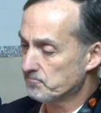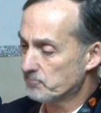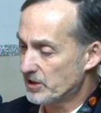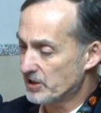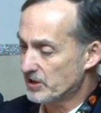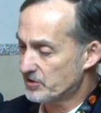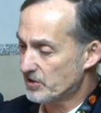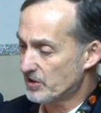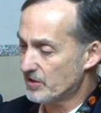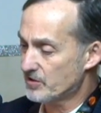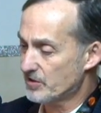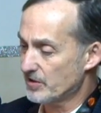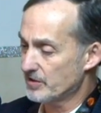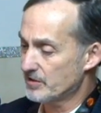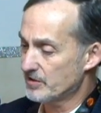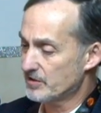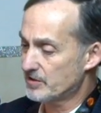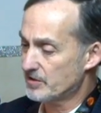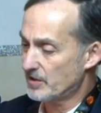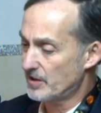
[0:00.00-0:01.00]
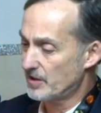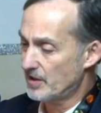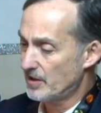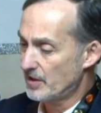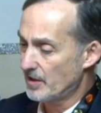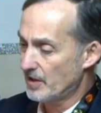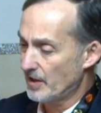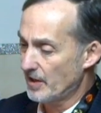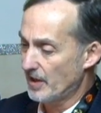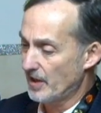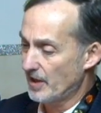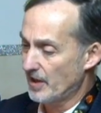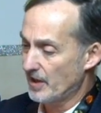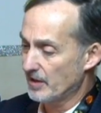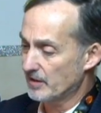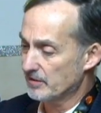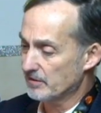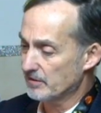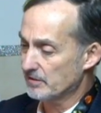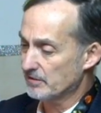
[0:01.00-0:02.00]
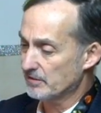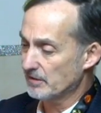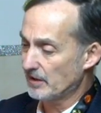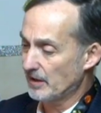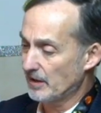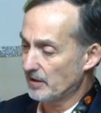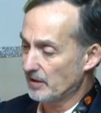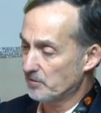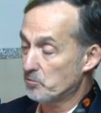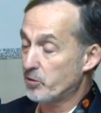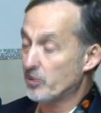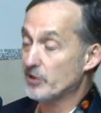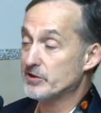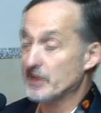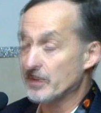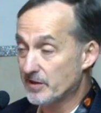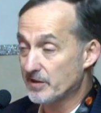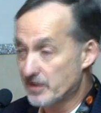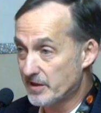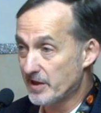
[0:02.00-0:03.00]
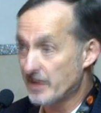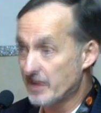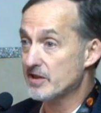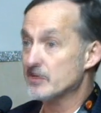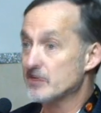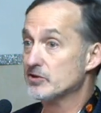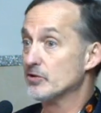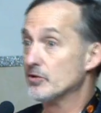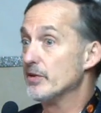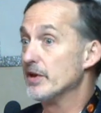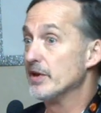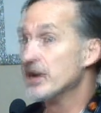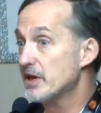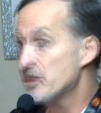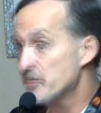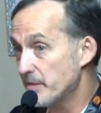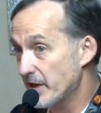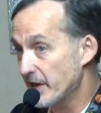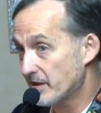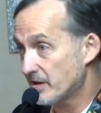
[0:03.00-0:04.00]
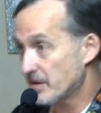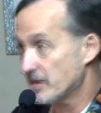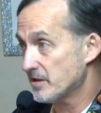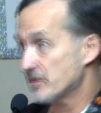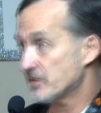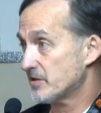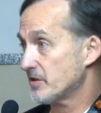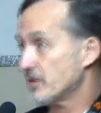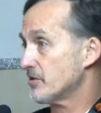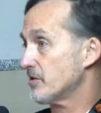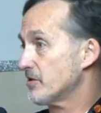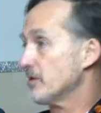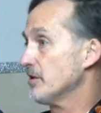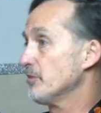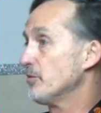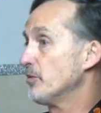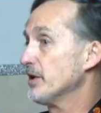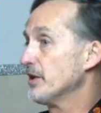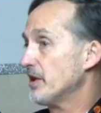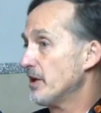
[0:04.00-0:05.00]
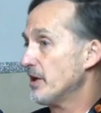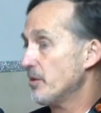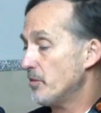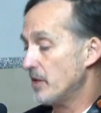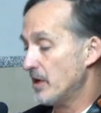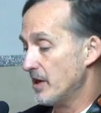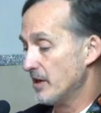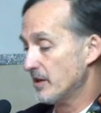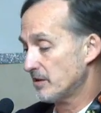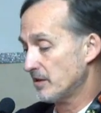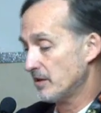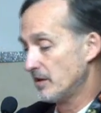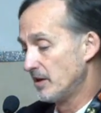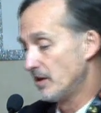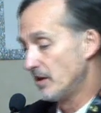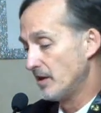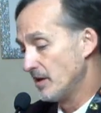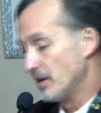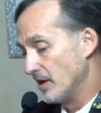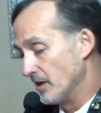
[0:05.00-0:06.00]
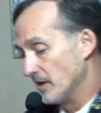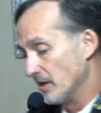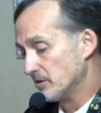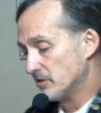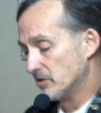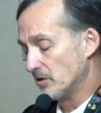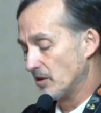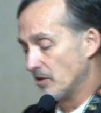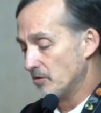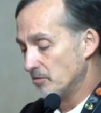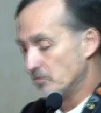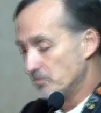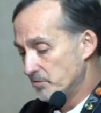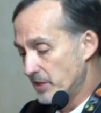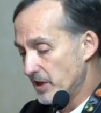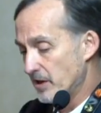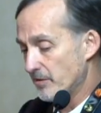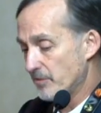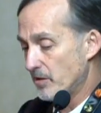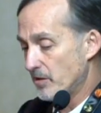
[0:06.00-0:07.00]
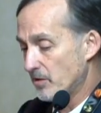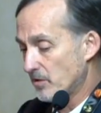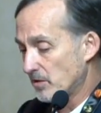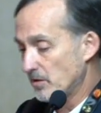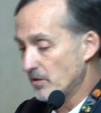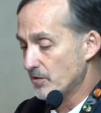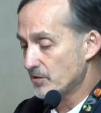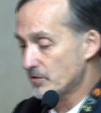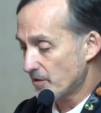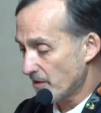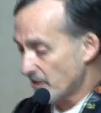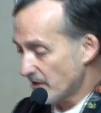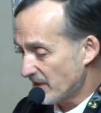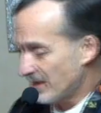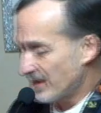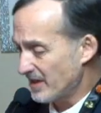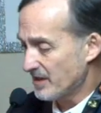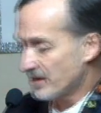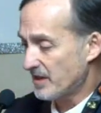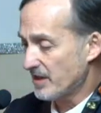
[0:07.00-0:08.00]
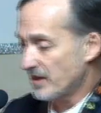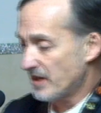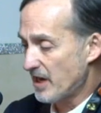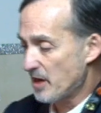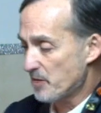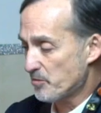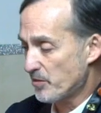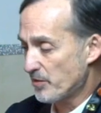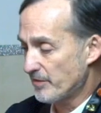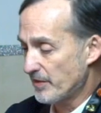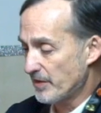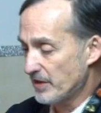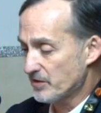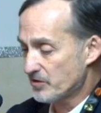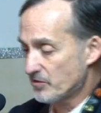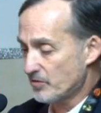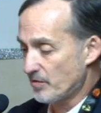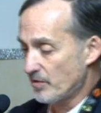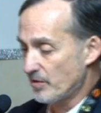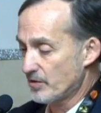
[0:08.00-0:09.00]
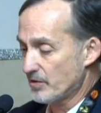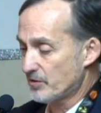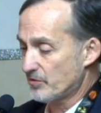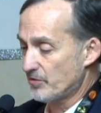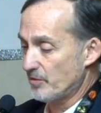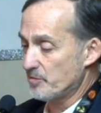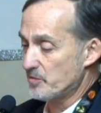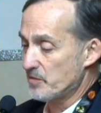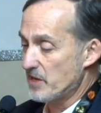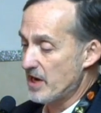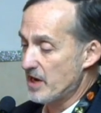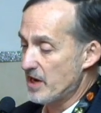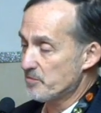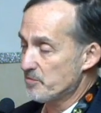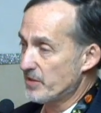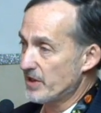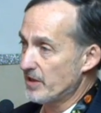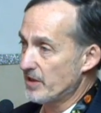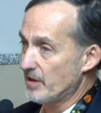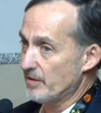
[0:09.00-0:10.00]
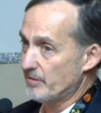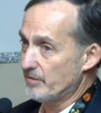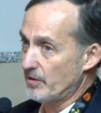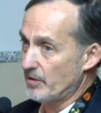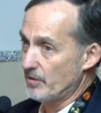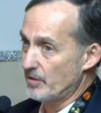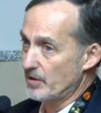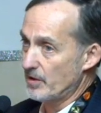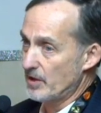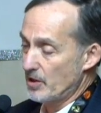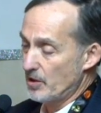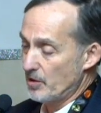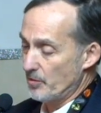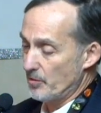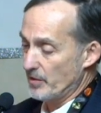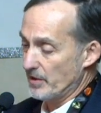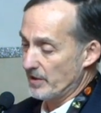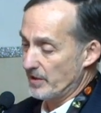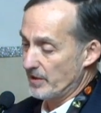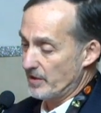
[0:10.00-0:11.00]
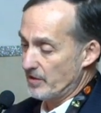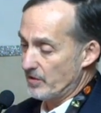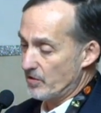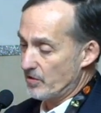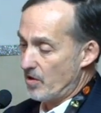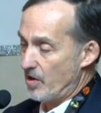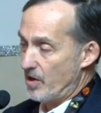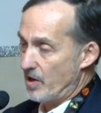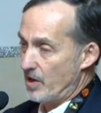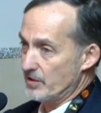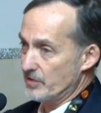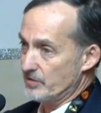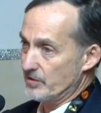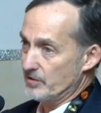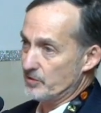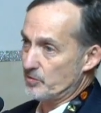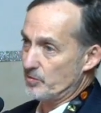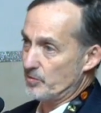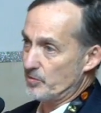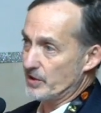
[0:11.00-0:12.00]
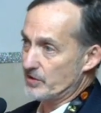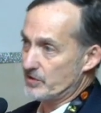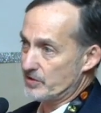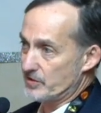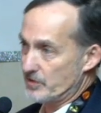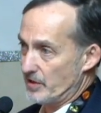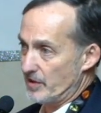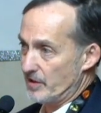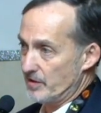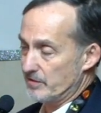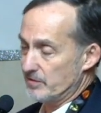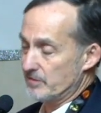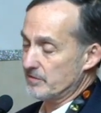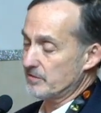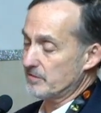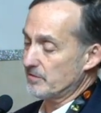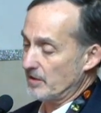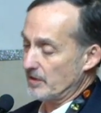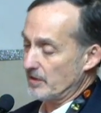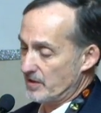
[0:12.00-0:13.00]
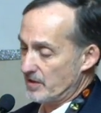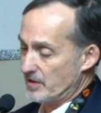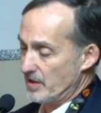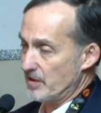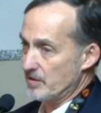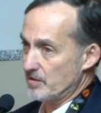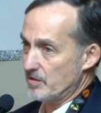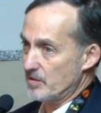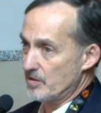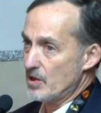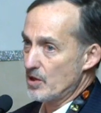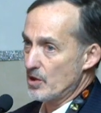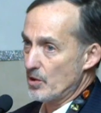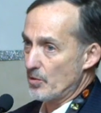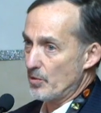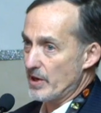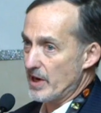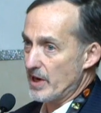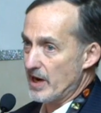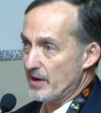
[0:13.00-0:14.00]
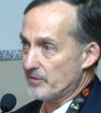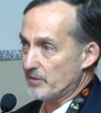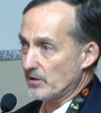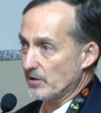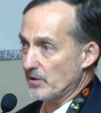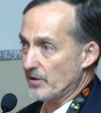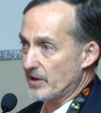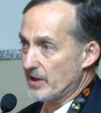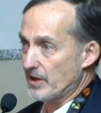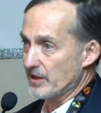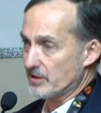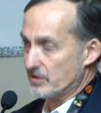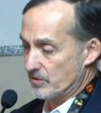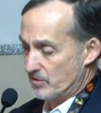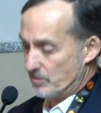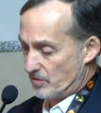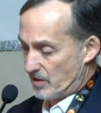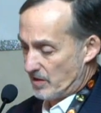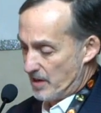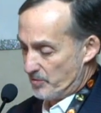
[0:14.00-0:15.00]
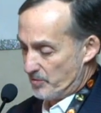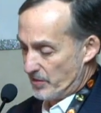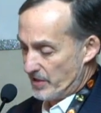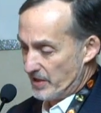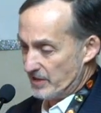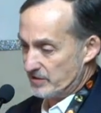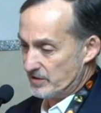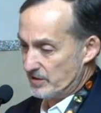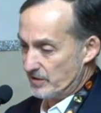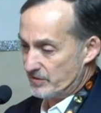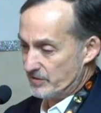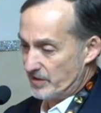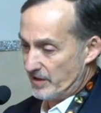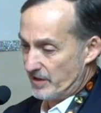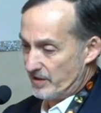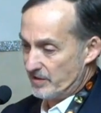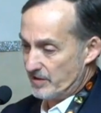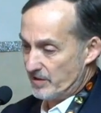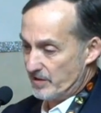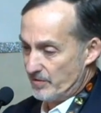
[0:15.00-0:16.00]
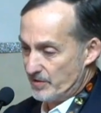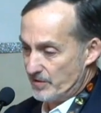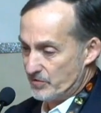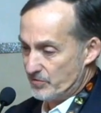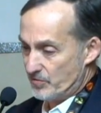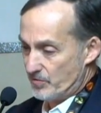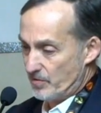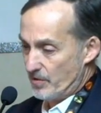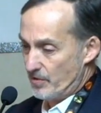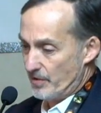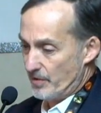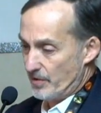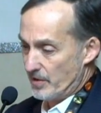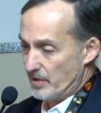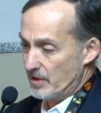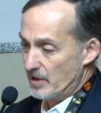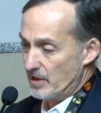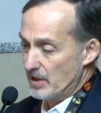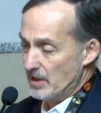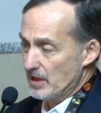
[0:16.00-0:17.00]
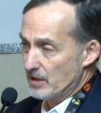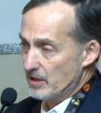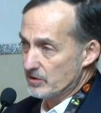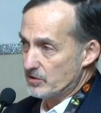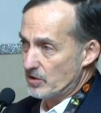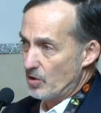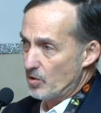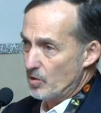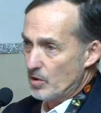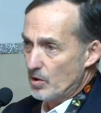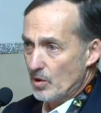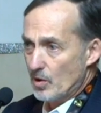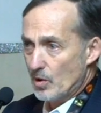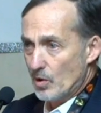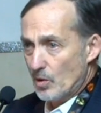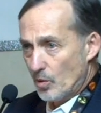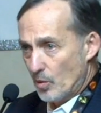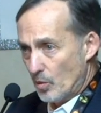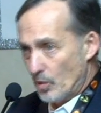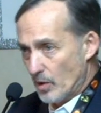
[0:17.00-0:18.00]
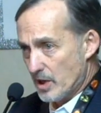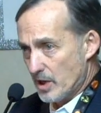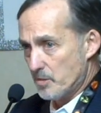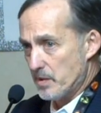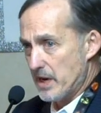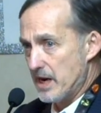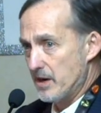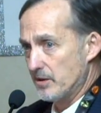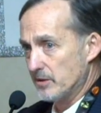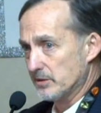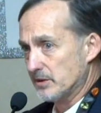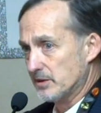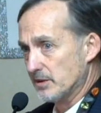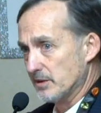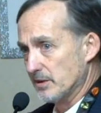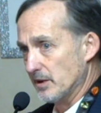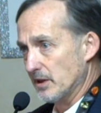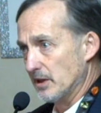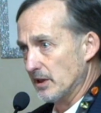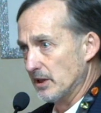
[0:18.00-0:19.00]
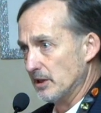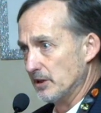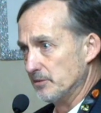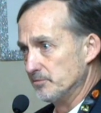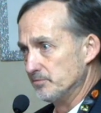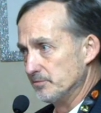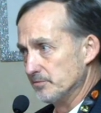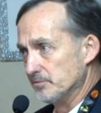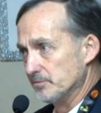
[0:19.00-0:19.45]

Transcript: decisions and present the data so they can make the decision of what they want. And so PFO closure, again, cannot prevent strokes from non-PFO related causes, which says, again, we have to look at comprehensive secondary stroke. So what about